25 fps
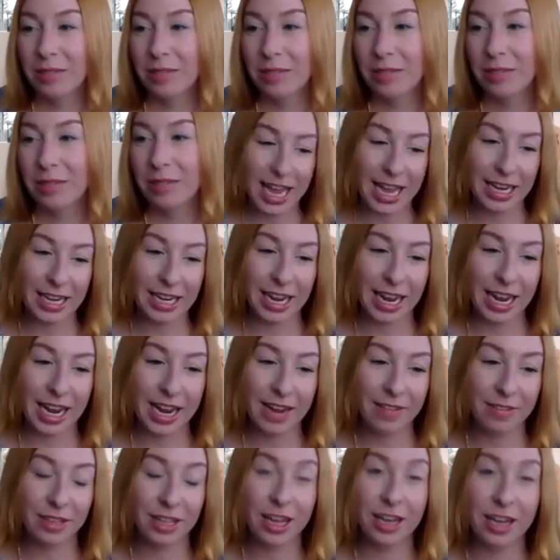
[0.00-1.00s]
that I
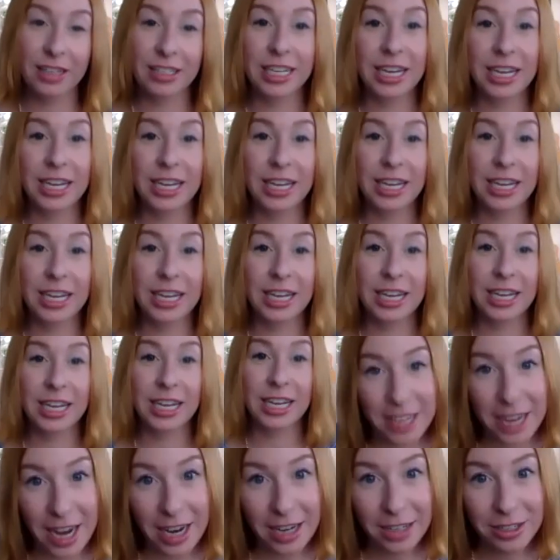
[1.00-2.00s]
have a lot of downtime as
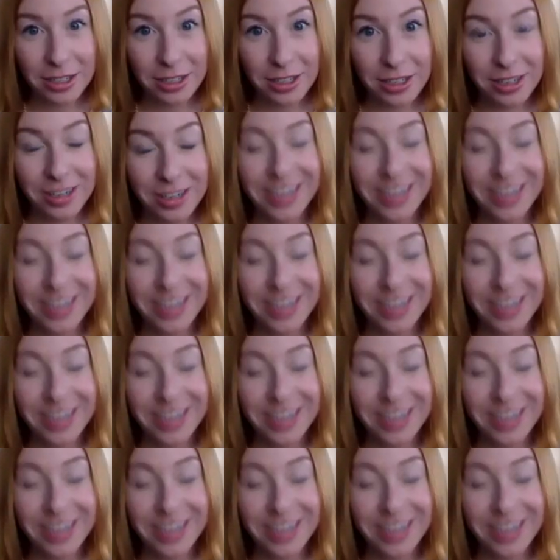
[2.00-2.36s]
an actor,